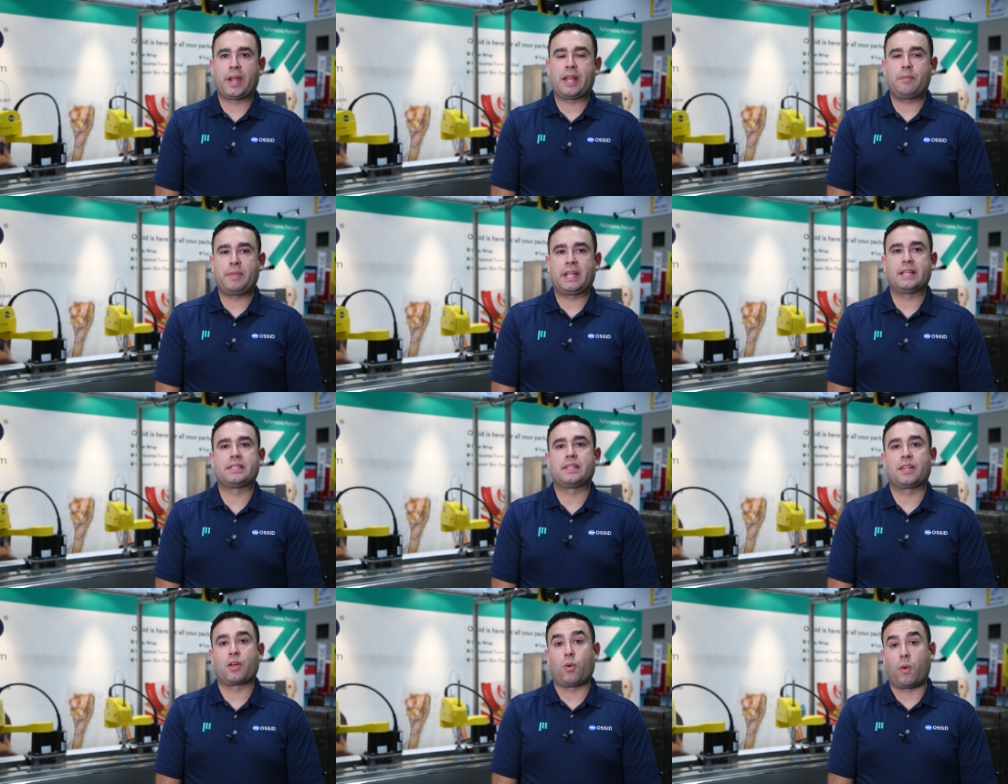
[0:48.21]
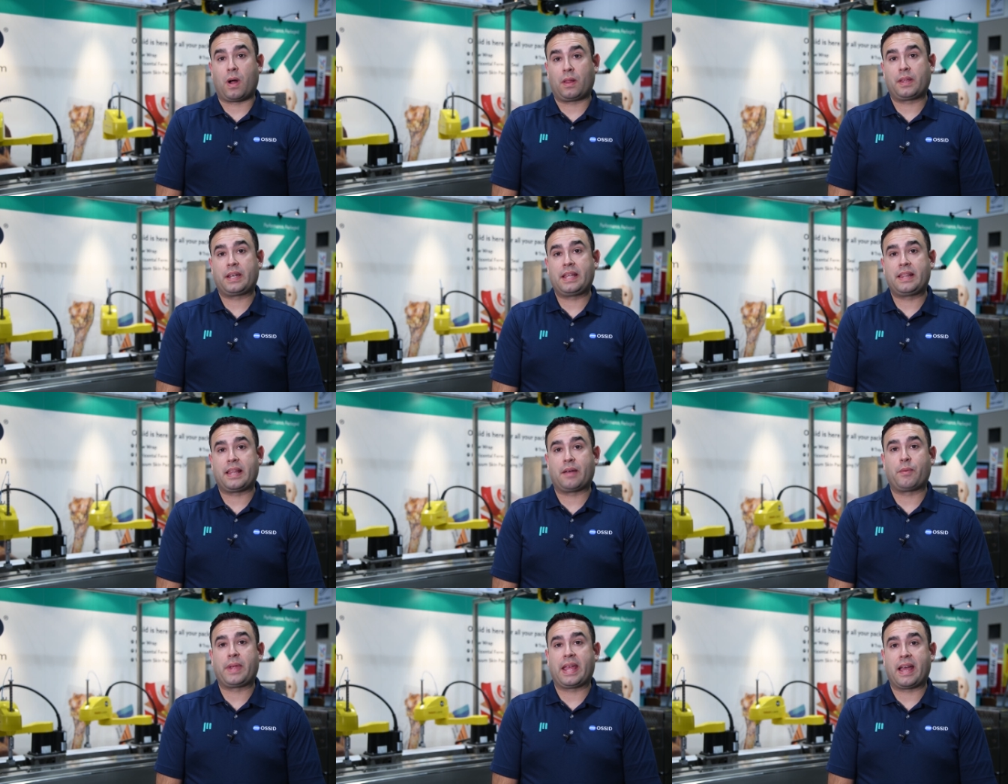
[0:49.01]
brand because of the quality
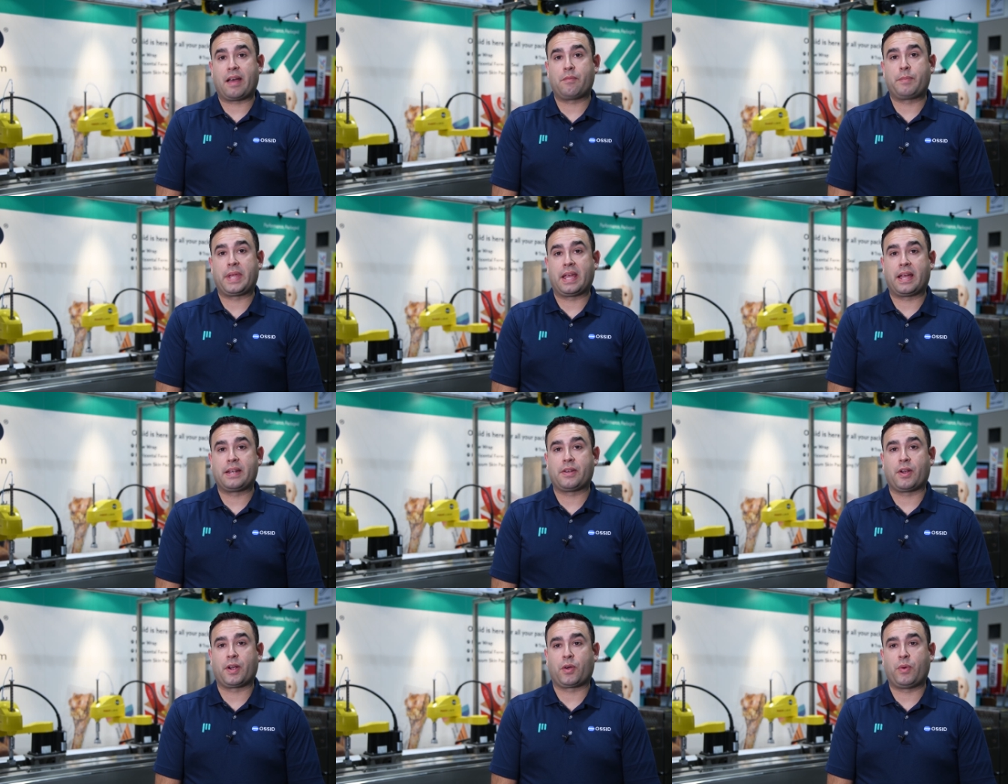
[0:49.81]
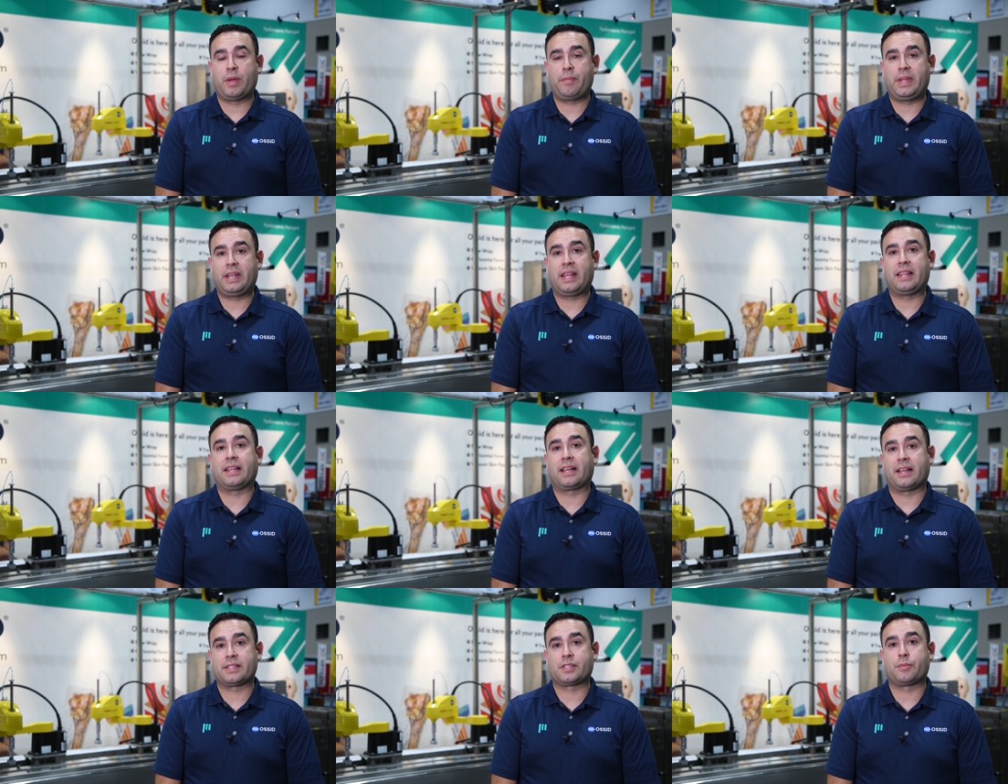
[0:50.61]
that we have behind our equipment and
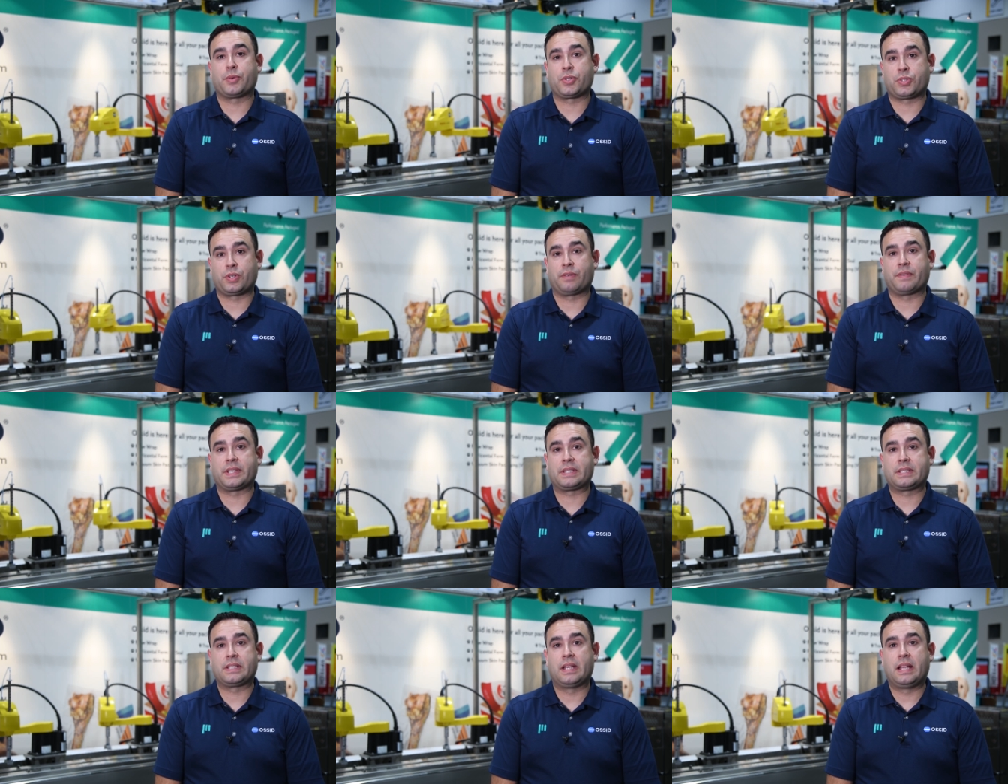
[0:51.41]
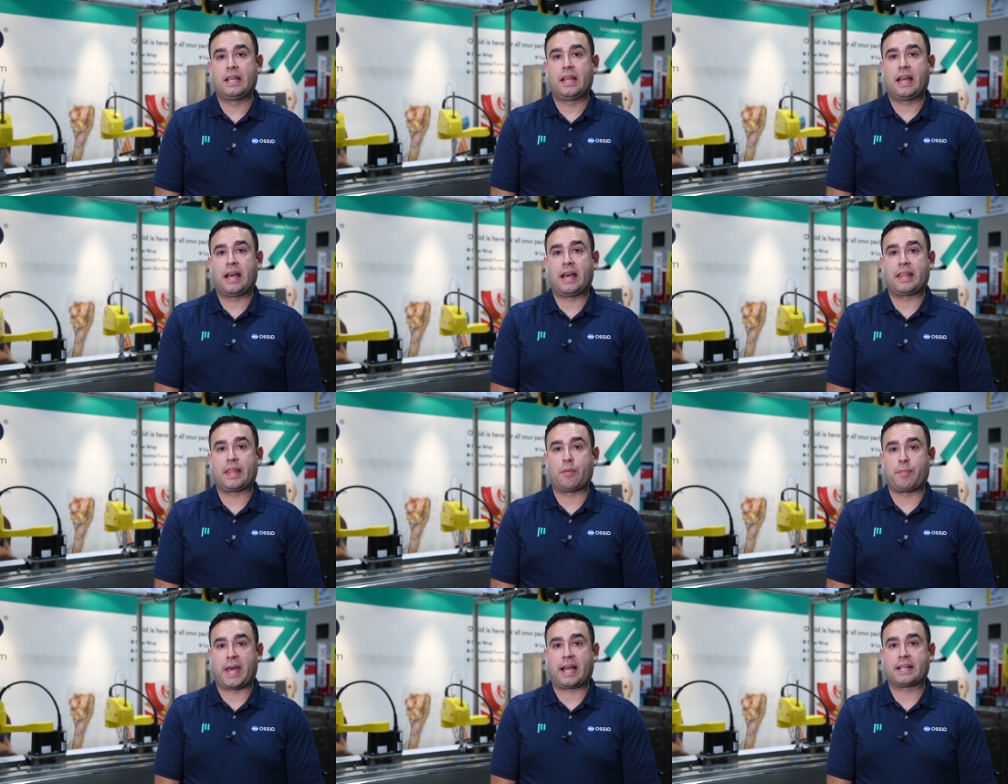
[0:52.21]
the customer service uh,
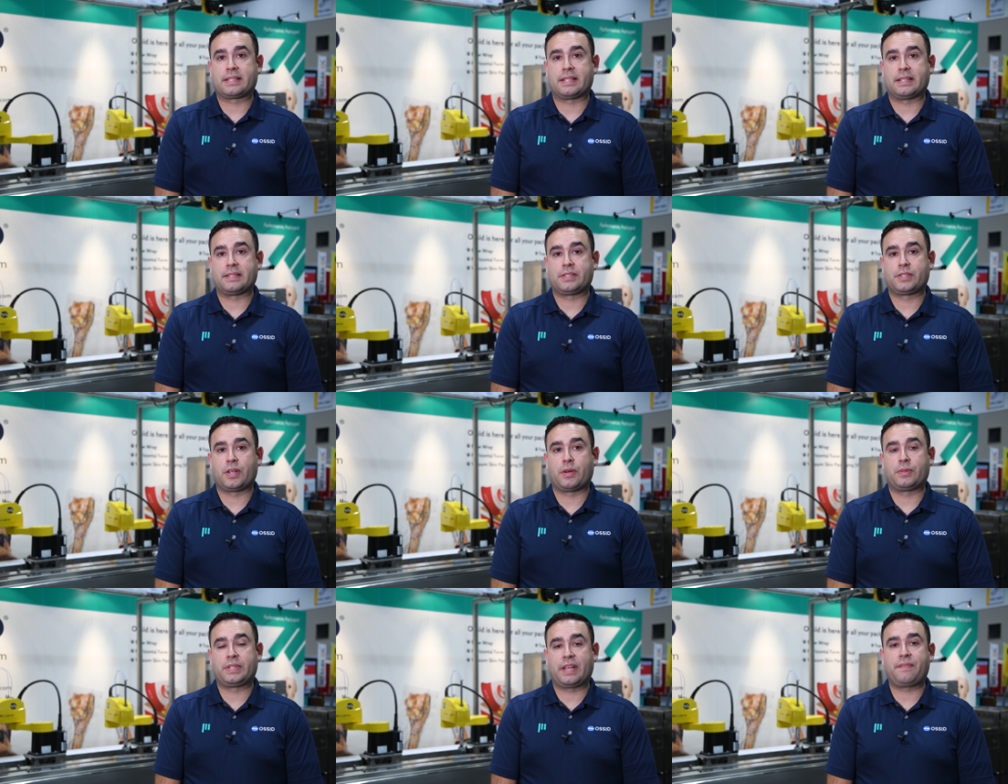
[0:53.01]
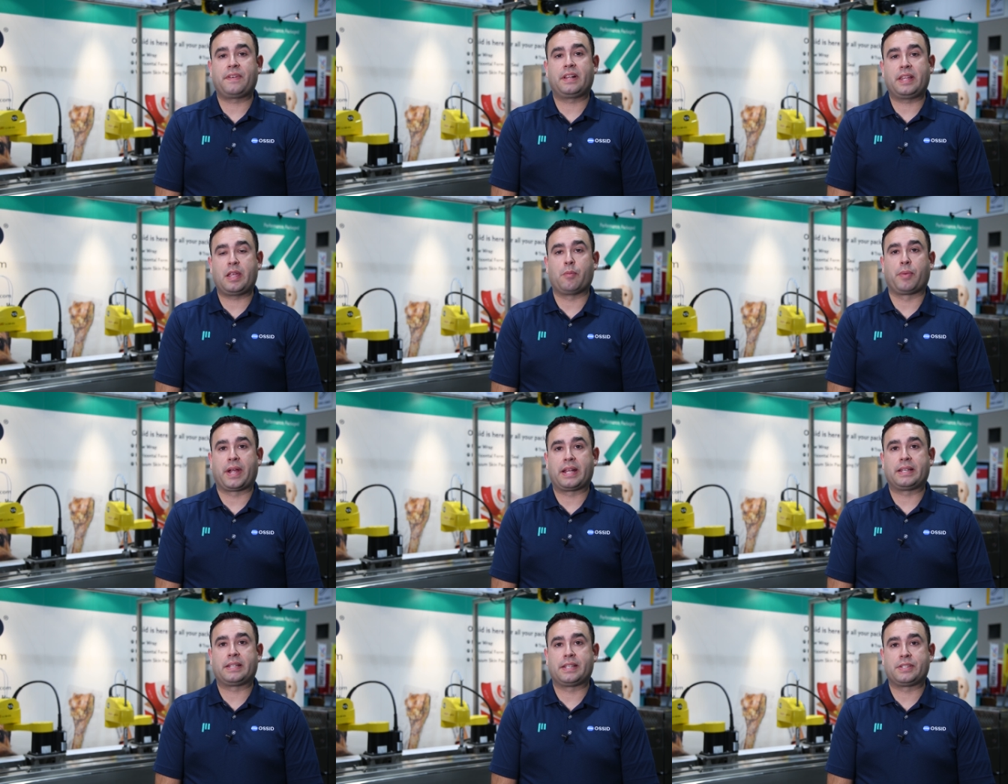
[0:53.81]
that backs it. So definitely a
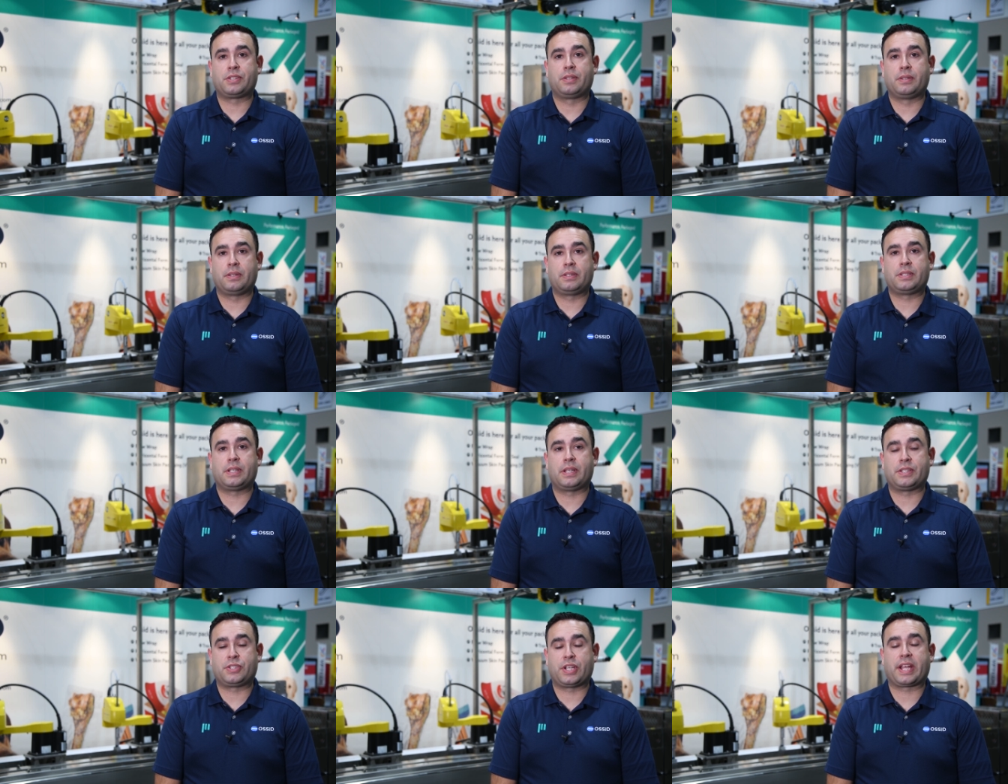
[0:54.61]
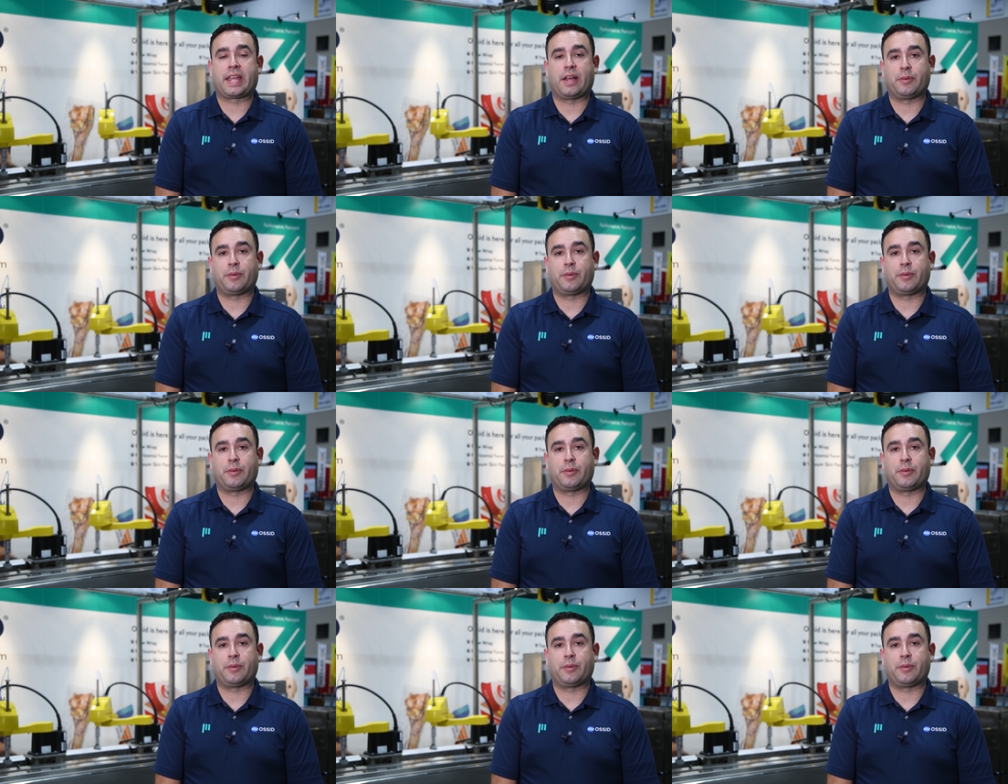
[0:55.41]
brand to, to check